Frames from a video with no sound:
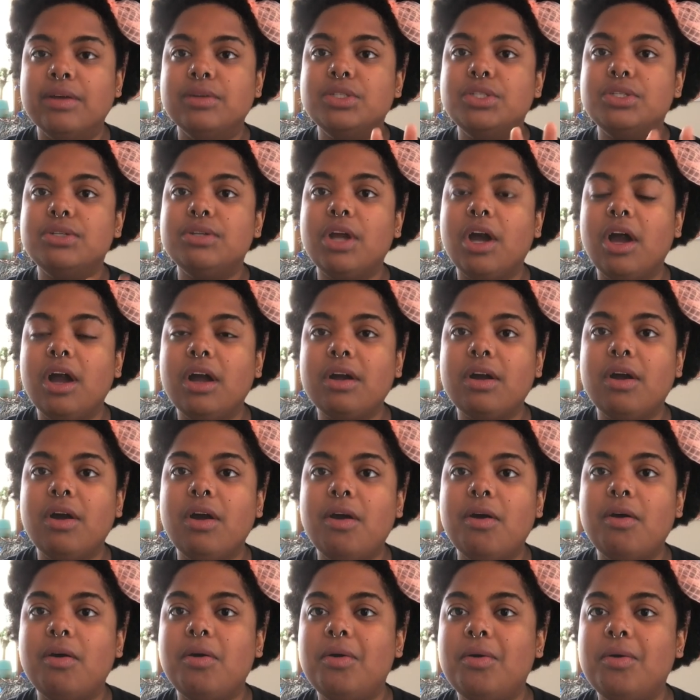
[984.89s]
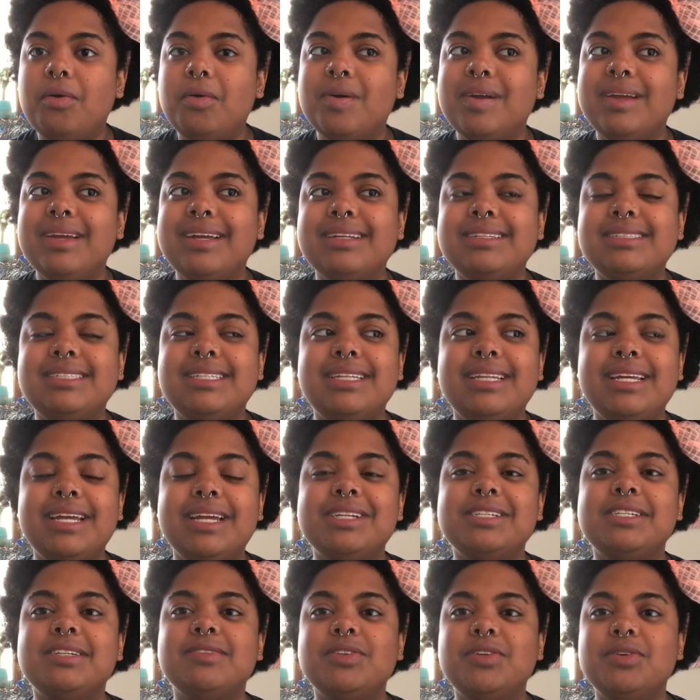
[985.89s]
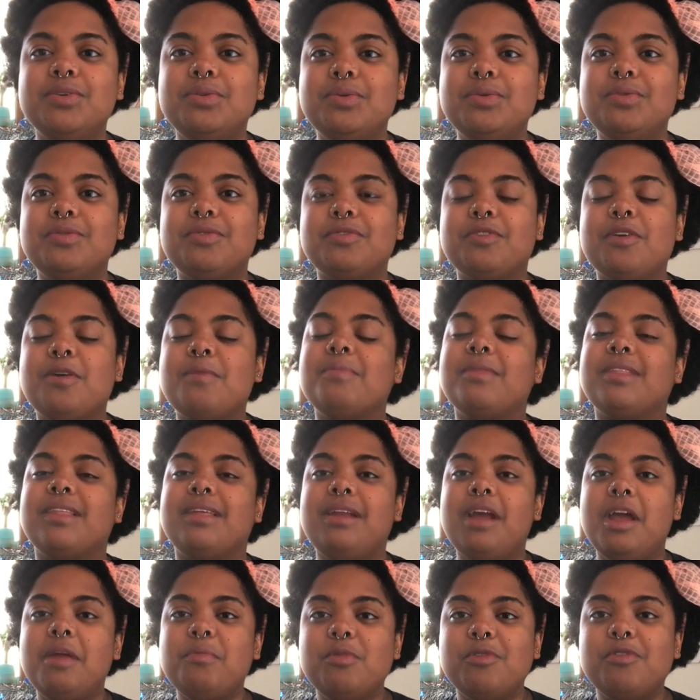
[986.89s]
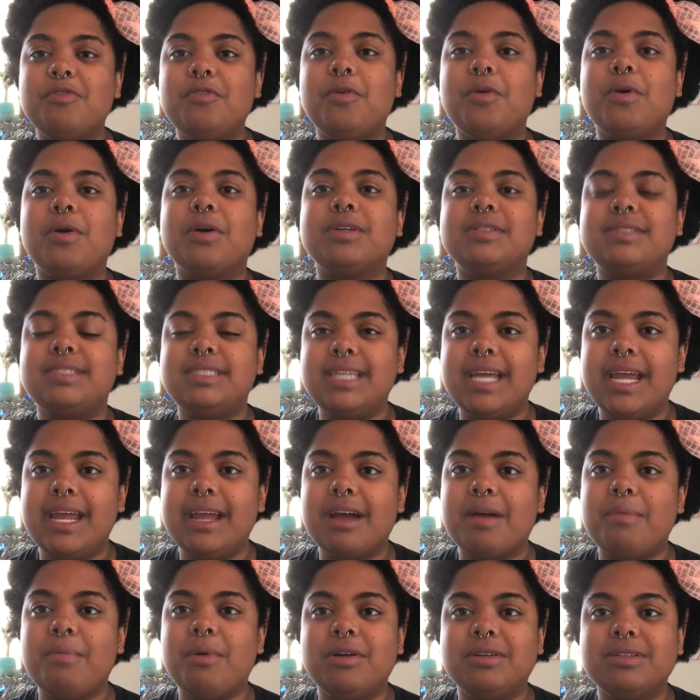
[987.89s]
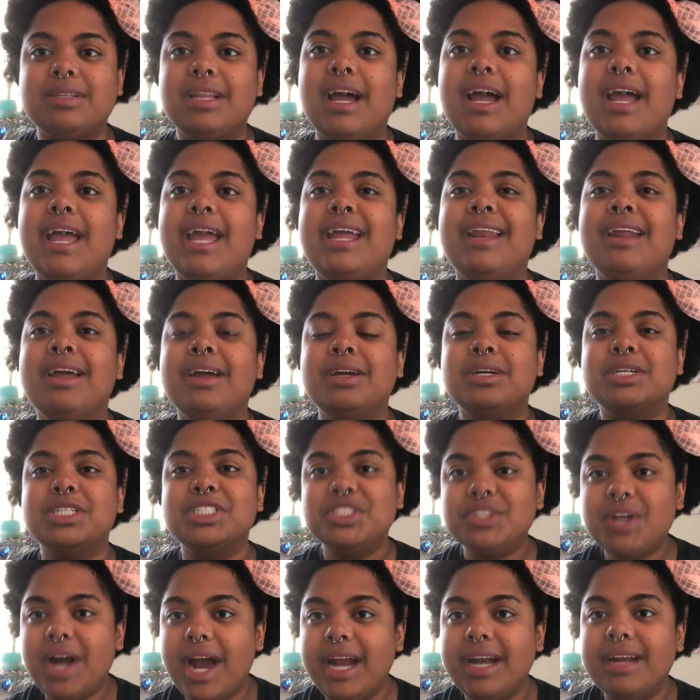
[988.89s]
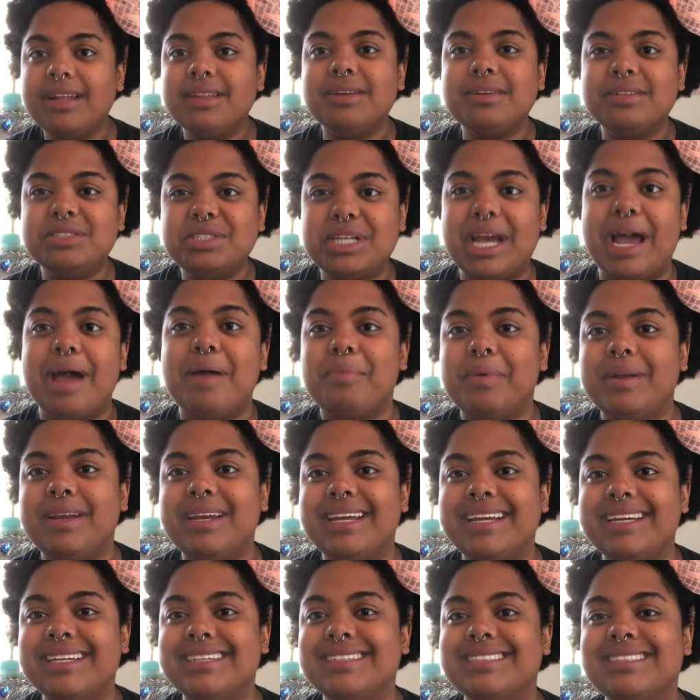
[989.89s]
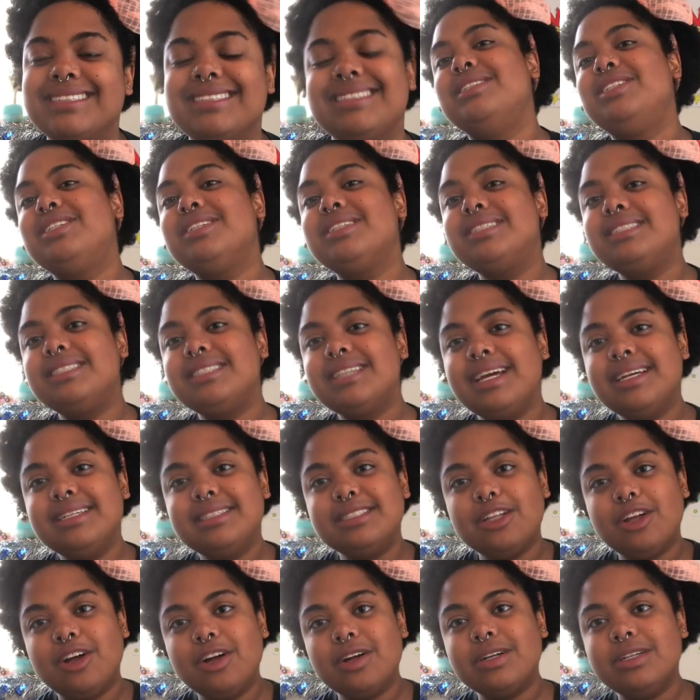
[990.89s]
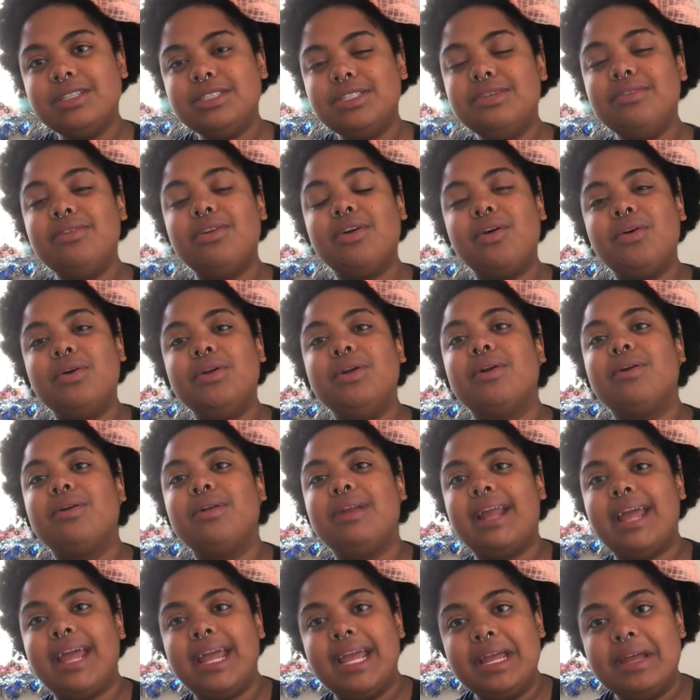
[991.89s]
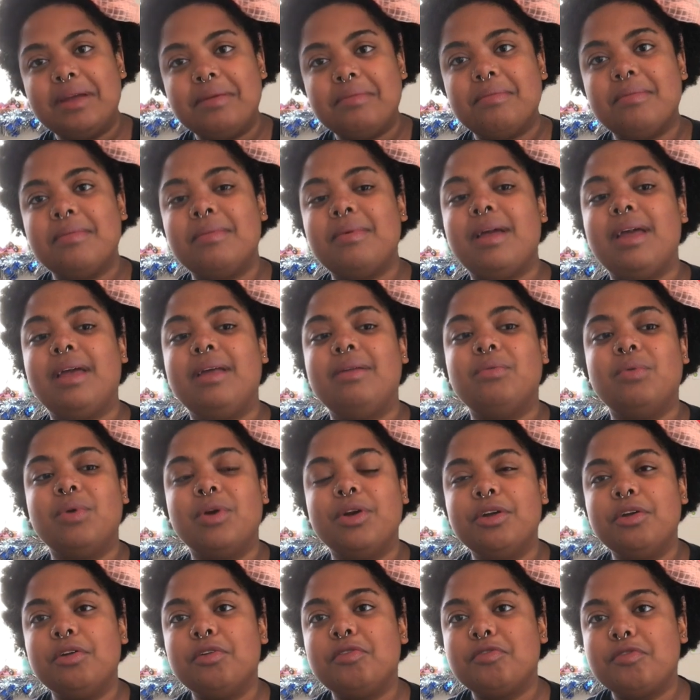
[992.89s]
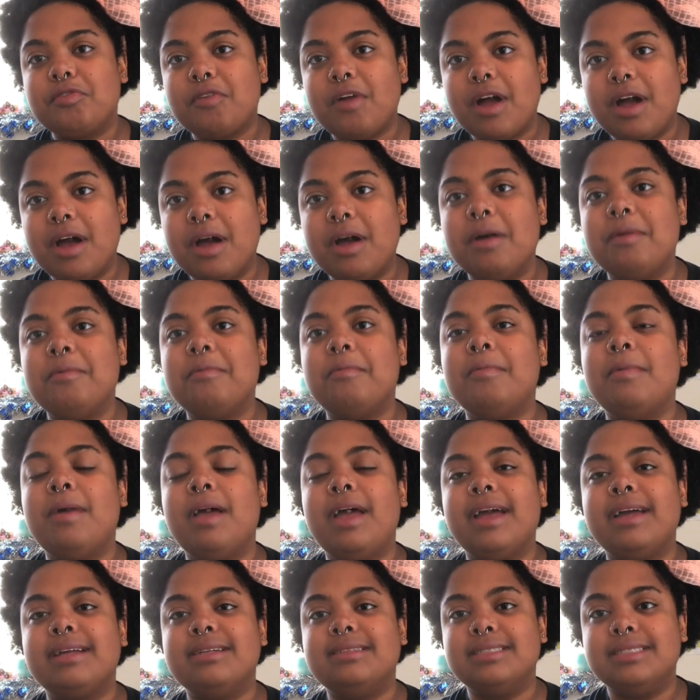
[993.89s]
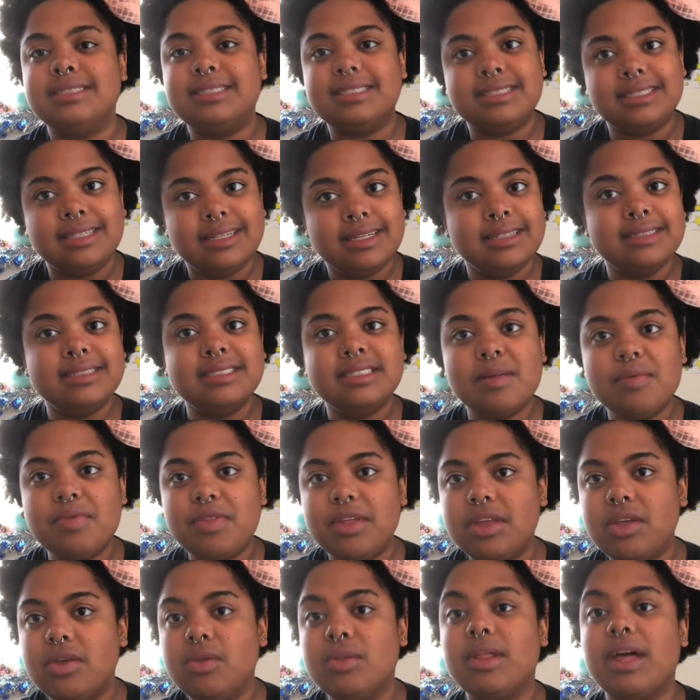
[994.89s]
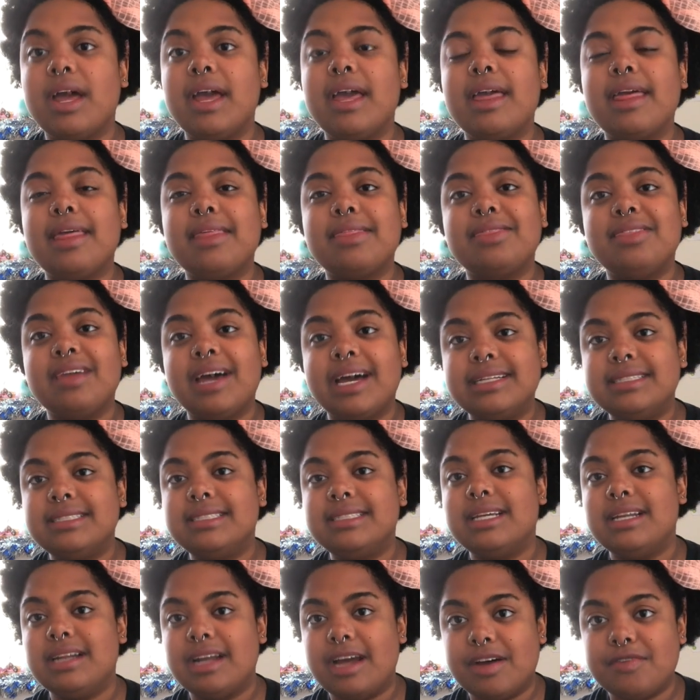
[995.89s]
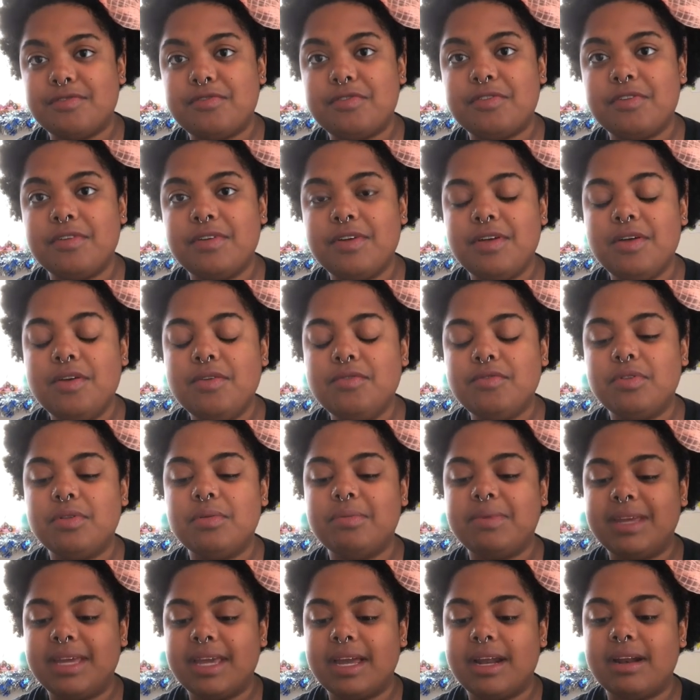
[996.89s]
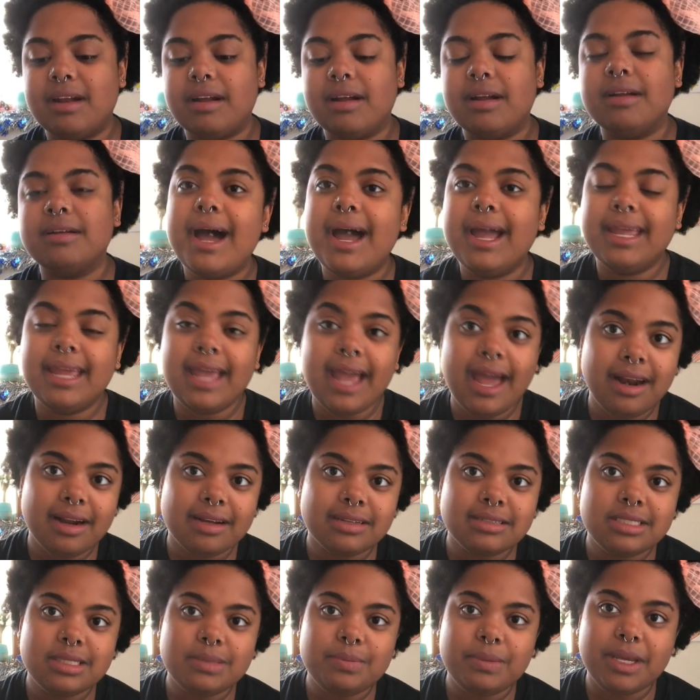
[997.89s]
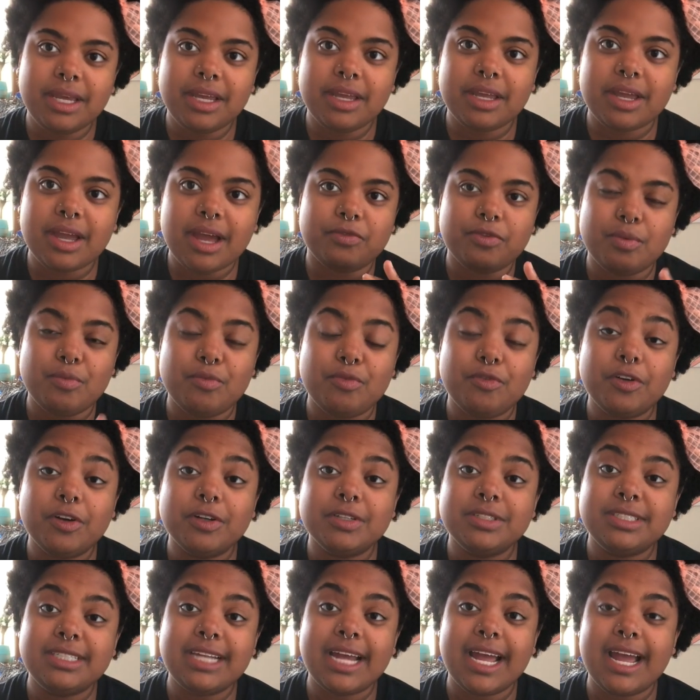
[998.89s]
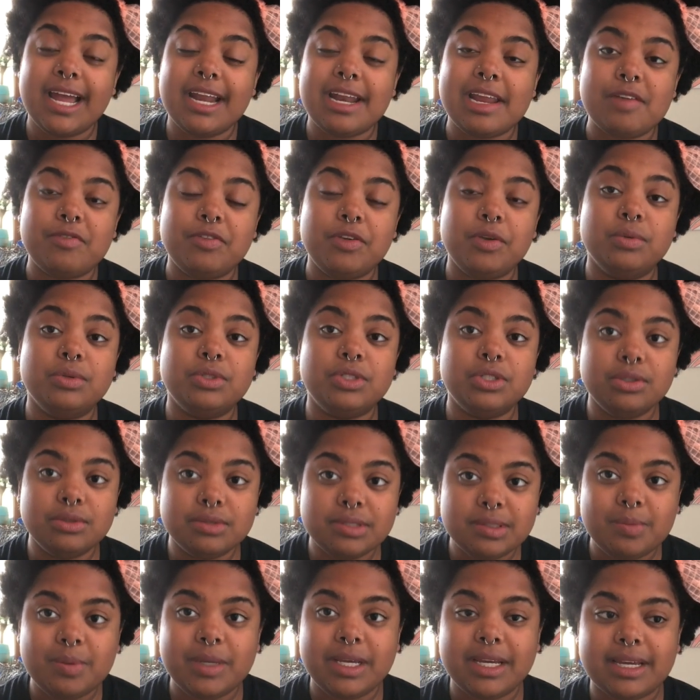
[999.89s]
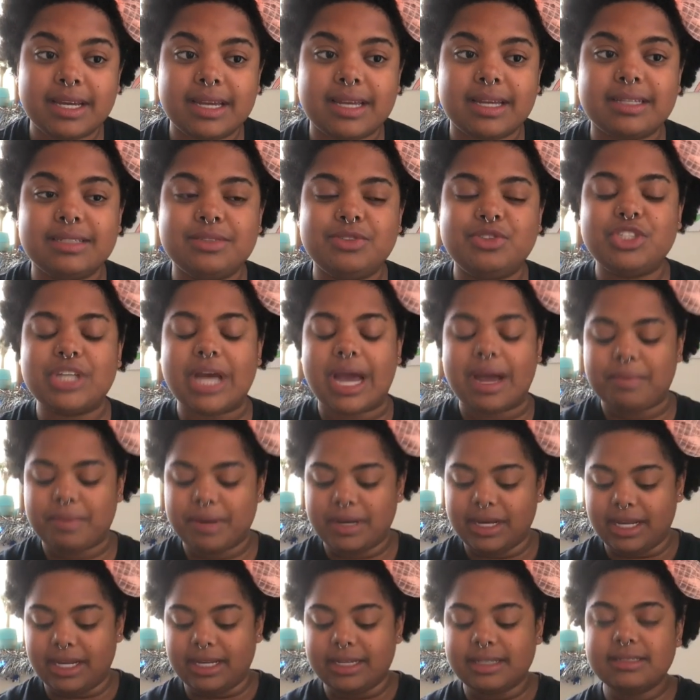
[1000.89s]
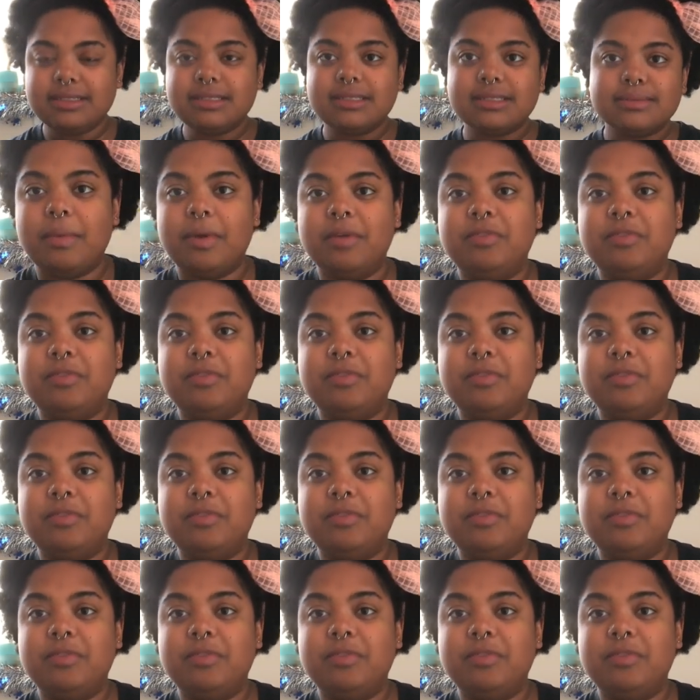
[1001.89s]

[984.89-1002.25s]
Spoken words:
Do not go into the interview from the night before, staying up all night, trying to learn Japanese. Just as long as you know your name and where you're from and something you like, that's enough for the beginner. I cannot speak from firsthand if you do speak Japanese.